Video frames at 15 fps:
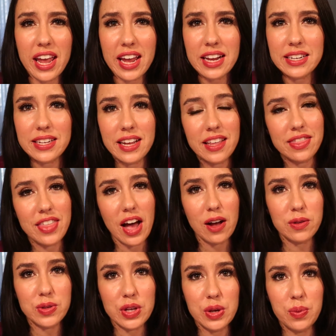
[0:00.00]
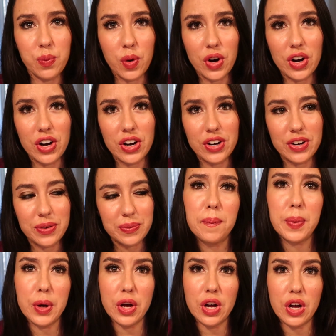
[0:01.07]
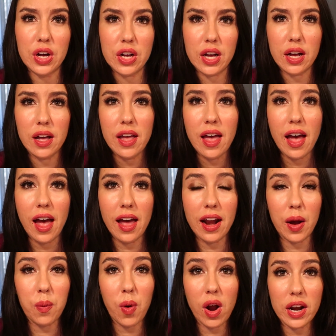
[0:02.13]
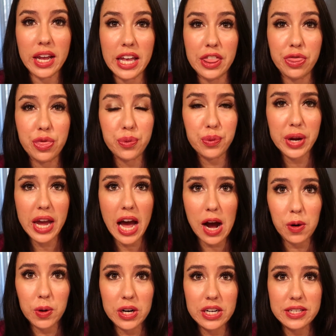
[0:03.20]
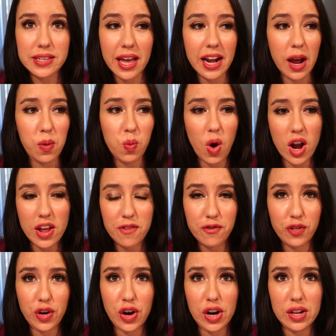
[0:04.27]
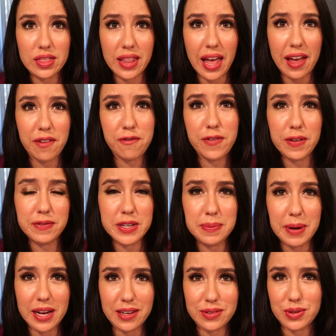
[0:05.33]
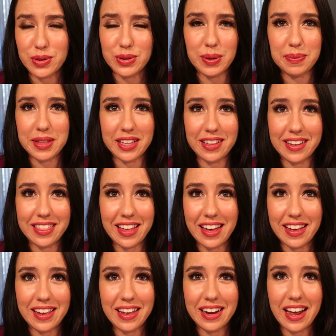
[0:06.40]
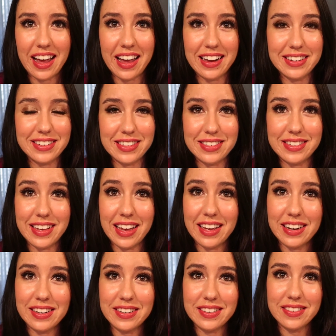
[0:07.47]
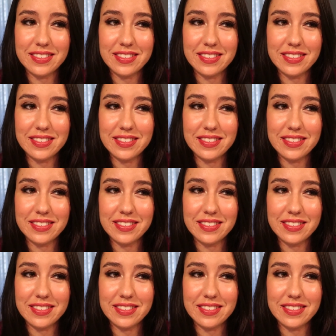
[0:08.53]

18,000 word book and I want it in 3 hours and I want it for like 50 bucks or something like that. And I just said,